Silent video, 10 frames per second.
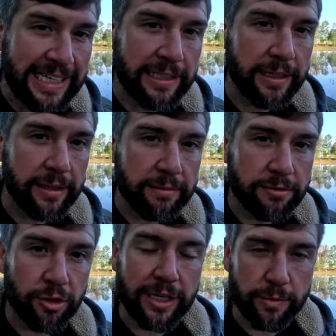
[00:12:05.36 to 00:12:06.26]
easily
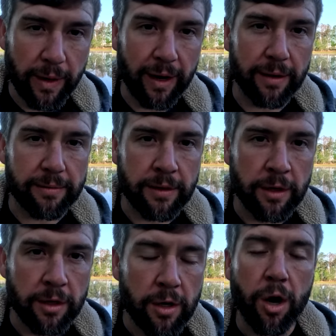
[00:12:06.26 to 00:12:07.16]
transpire.
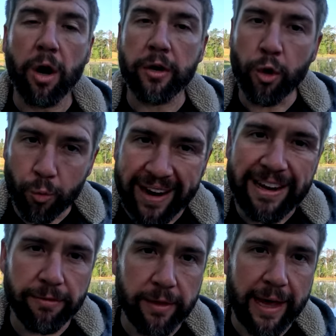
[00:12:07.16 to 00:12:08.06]
Are you
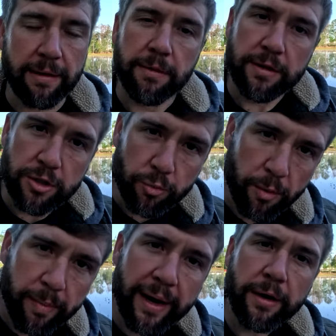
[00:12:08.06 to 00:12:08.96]
ready for that? So
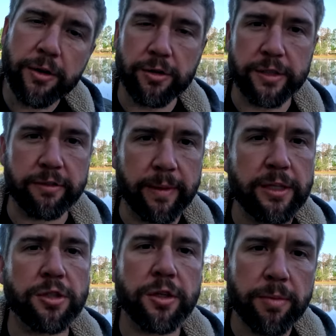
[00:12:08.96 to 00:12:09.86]
prepare yourself.
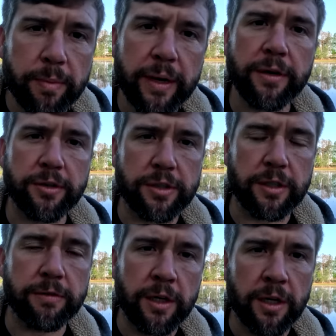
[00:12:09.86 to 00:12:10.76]
Make sure you're preparing
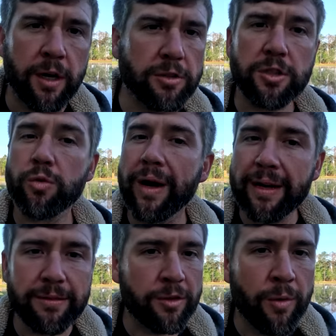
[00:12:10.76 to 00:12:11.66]
yourself. Also,
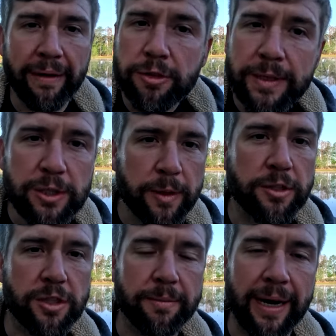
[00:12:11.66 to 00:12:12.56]
you have to be
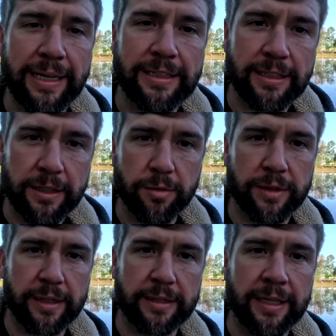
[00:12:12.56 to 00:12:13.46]
spiritually minded to deal
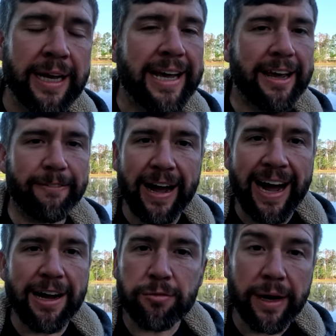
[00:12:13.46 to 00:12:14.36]
with this. If
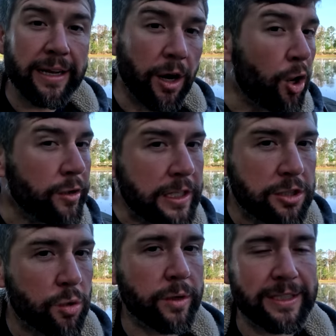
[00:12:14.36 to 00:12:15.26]
I read all
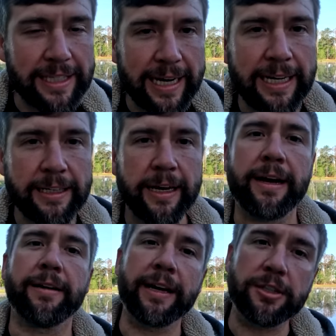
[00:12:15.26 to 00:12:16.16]
these stories day in and
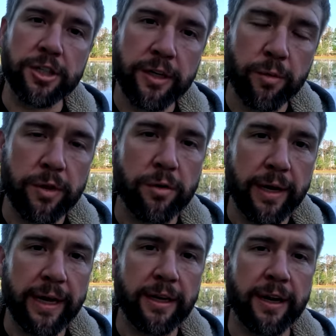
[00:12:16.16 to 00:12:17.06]
day out, and I shared it with you
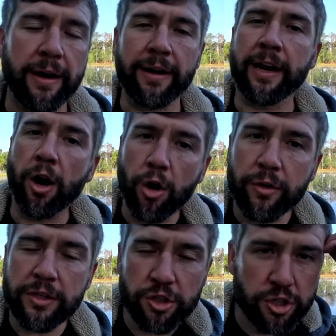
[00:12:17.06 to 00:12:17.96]
day in and day out, and
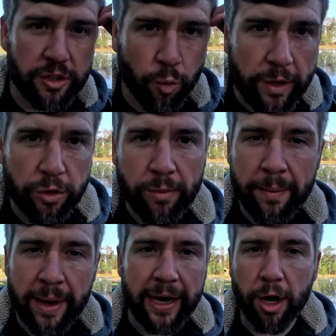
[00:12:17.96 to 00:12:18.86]
all this just went through
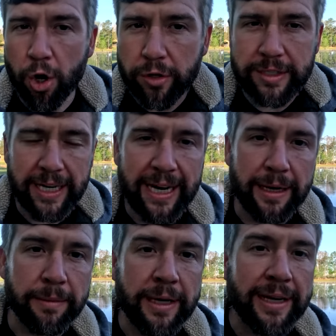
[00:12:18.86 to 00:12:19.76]
my mind all the
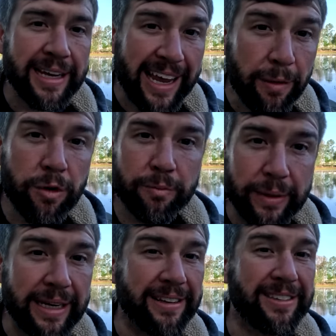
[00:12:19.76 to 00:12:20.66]
time, it would
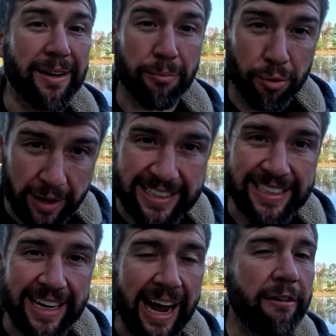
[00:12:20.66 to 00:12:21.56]
be
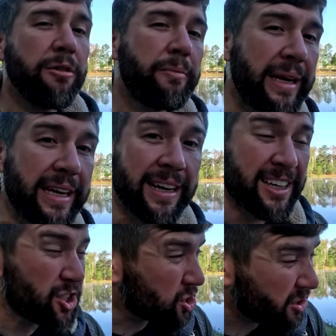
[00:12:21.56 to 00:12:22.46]
depressing. I would be
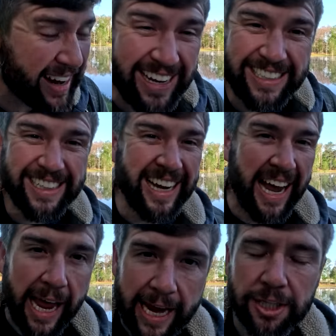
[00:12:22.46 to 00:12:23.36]
stressed,
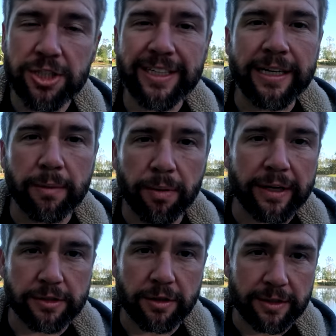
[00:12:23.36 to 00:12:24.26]
anxious, and
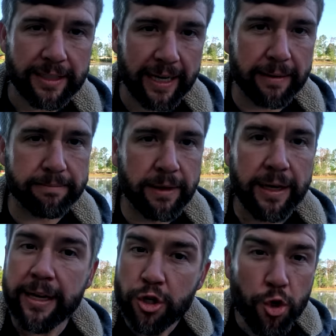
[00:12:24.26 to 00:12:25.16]
depressed all the time.
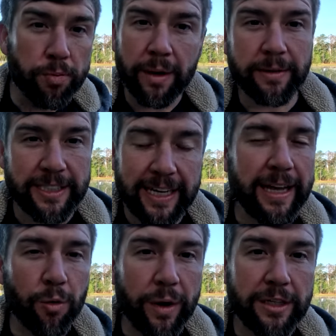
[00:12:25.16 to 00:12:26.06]
You probably
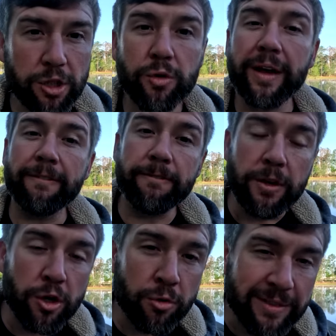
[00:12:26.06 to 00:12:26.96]
stayed that way too if
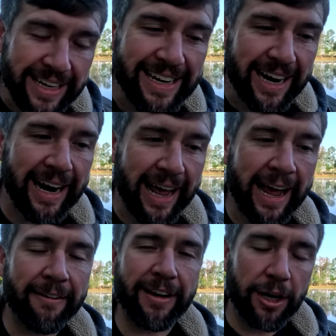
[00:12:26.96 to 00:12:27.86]
you did not
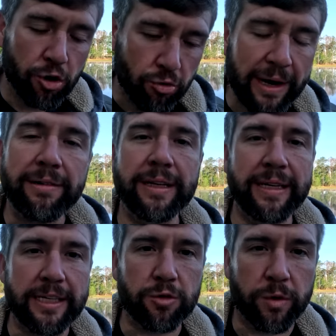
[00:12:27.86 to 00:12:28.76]
have a
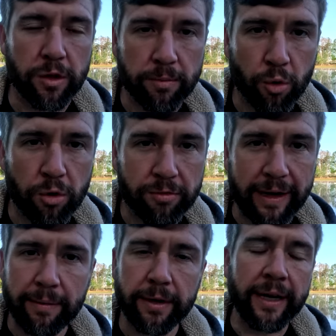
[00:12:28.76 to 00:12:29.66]
groundedness with your moral
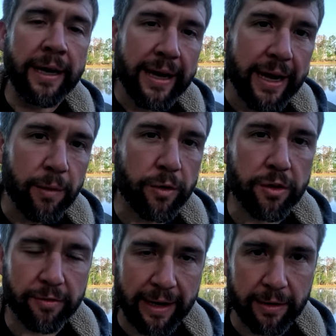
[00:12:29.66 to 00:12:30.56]
fabric and
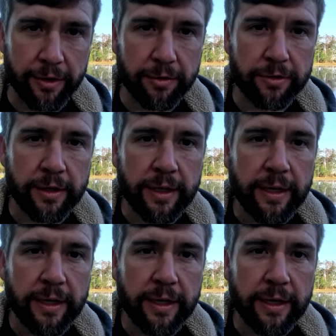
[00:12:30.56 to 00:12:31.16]
with your values.